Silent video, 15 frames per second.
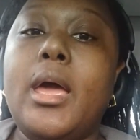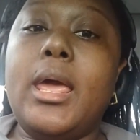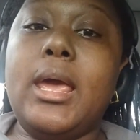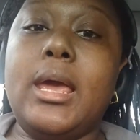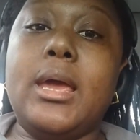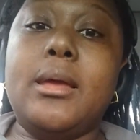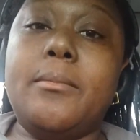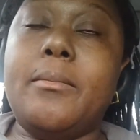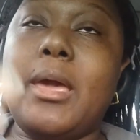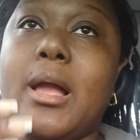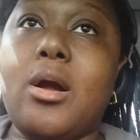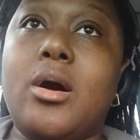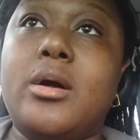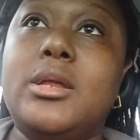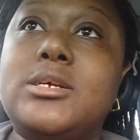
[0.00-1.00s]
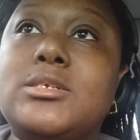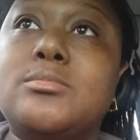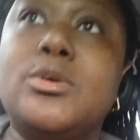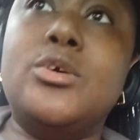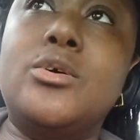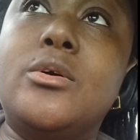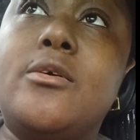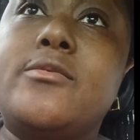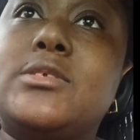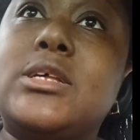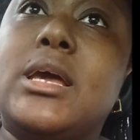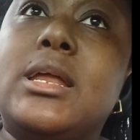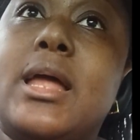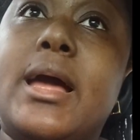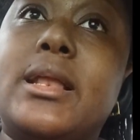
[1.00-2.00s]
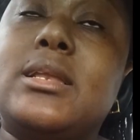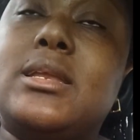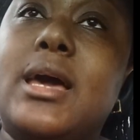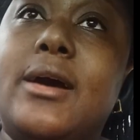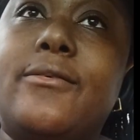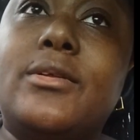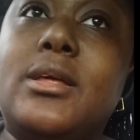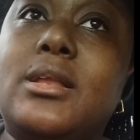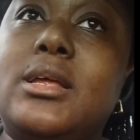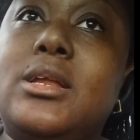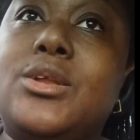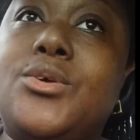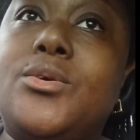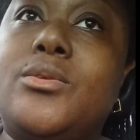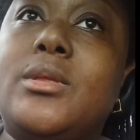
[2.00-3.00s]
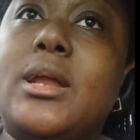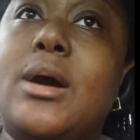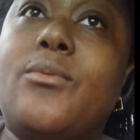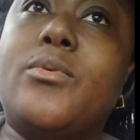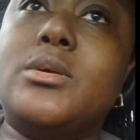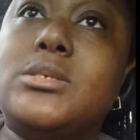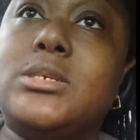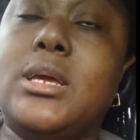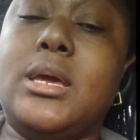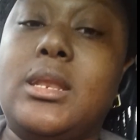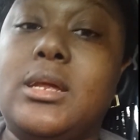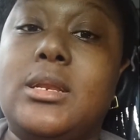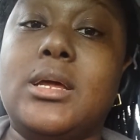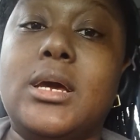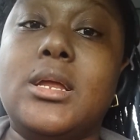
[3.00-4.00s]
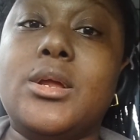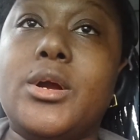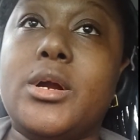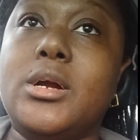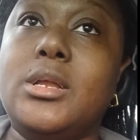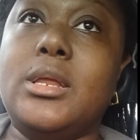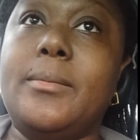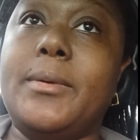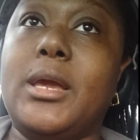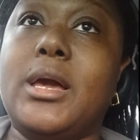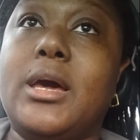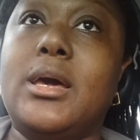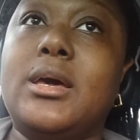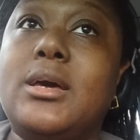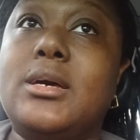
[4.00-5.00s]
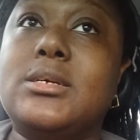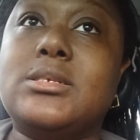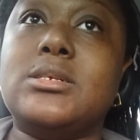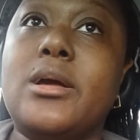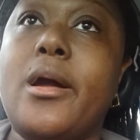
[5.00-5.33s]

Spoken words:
and make all these moves. And I definitely knew that I wanted to get it done early, because